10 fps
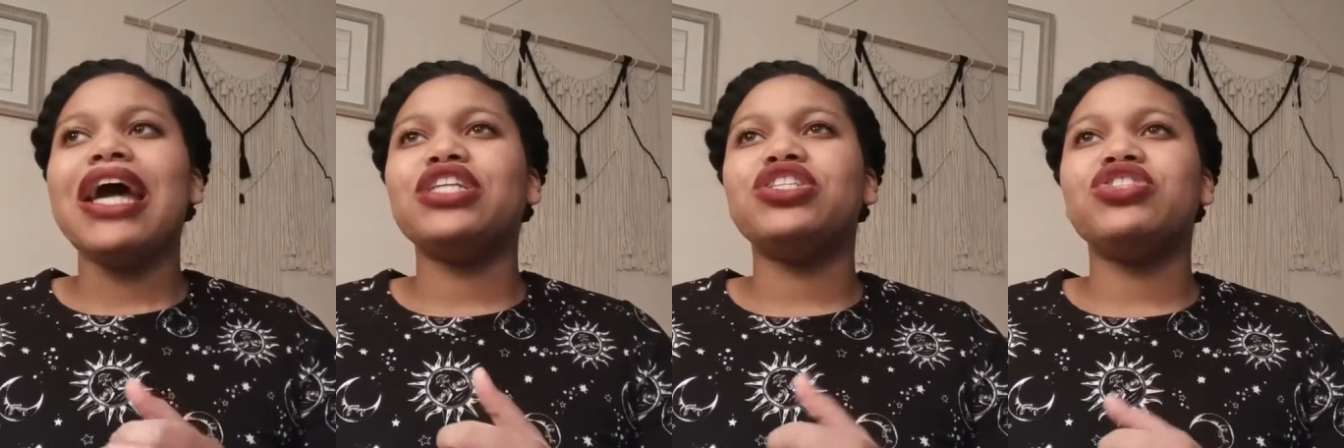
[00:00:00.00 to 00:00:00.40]

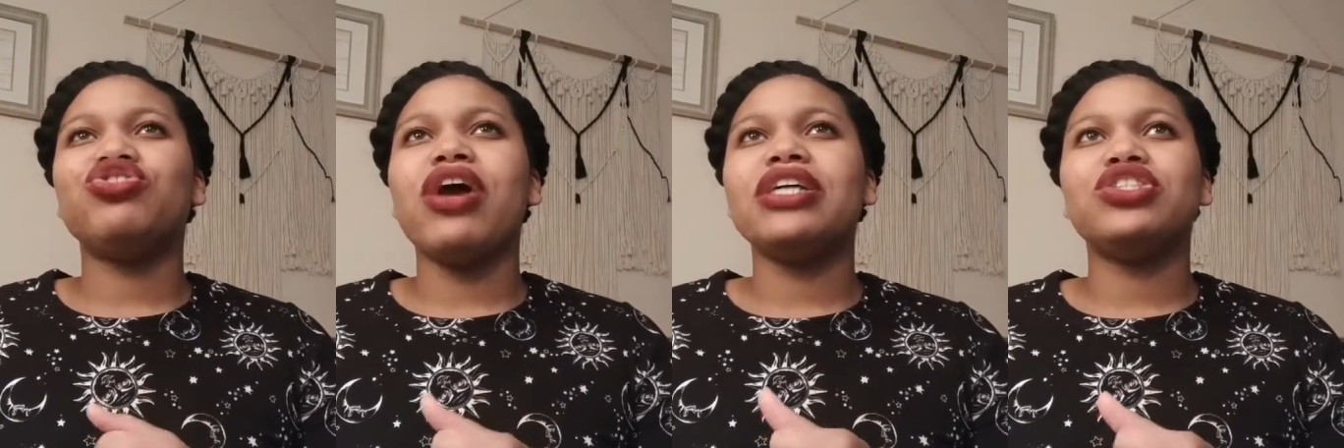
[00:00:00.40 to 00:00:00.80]
I
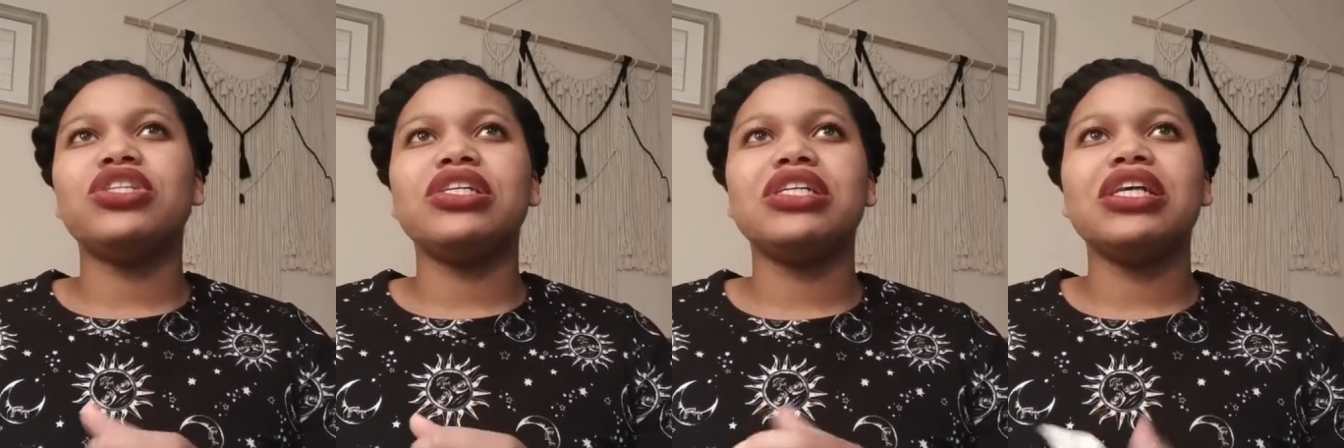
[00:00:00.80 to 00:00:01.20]
tried
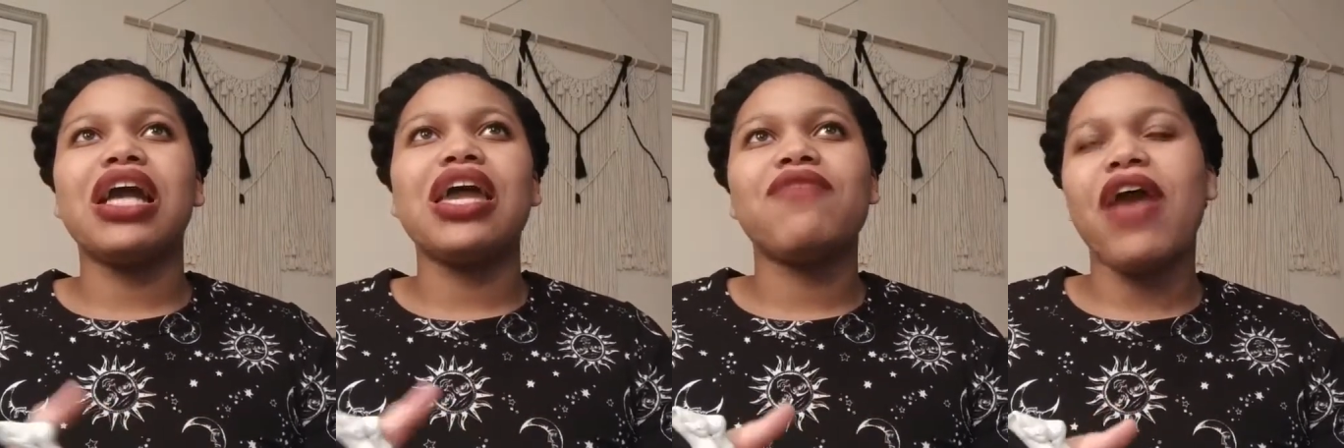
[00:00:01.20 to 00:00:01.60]
to
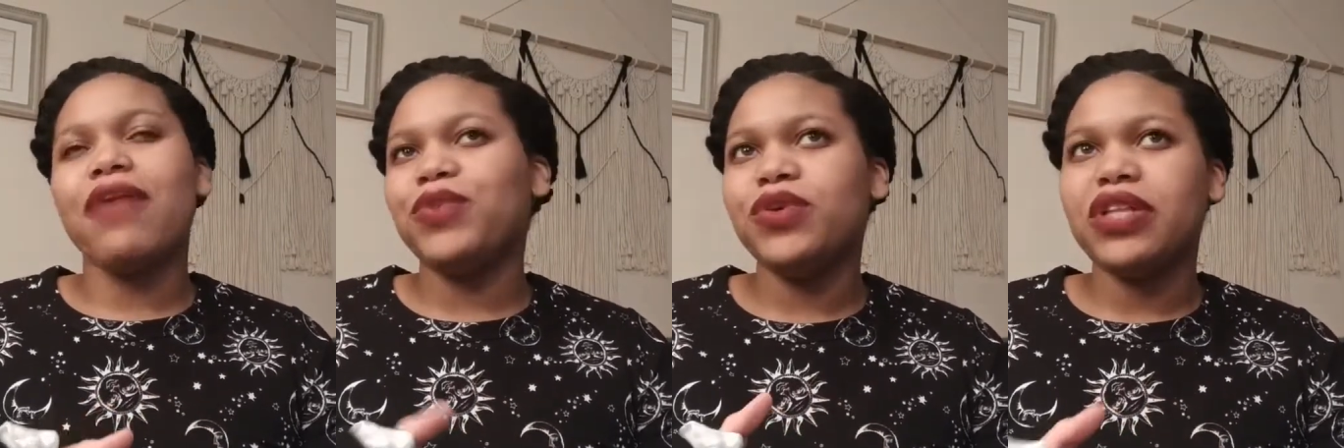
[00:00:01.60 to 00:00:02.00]
kind of
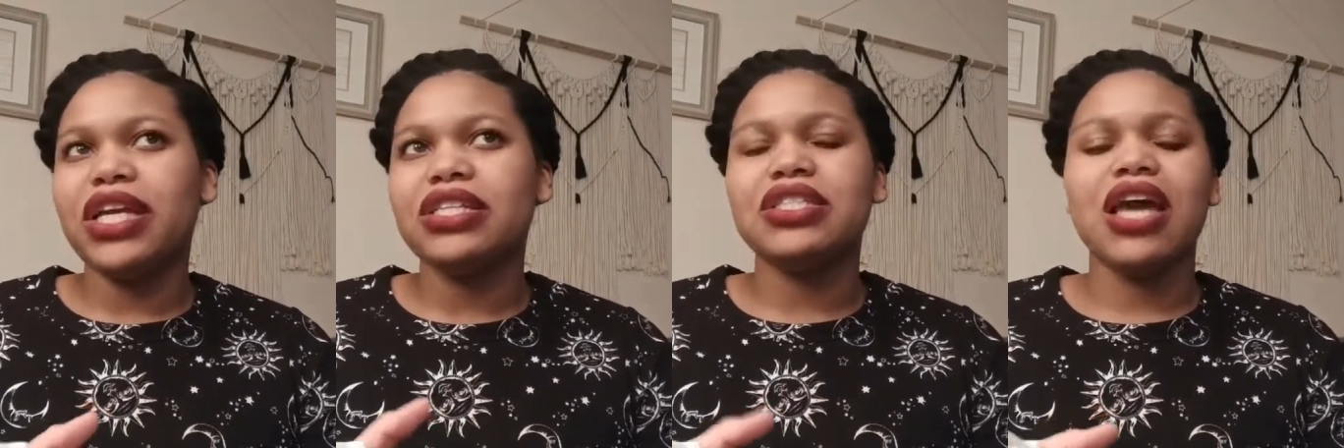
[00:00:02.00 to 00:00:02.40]

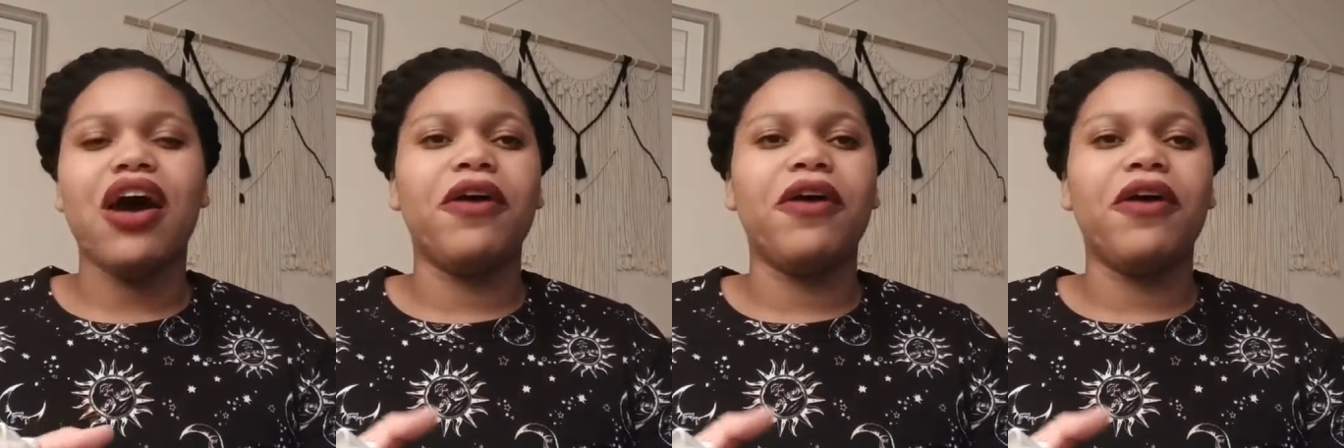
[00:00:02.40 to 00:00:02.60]
emulate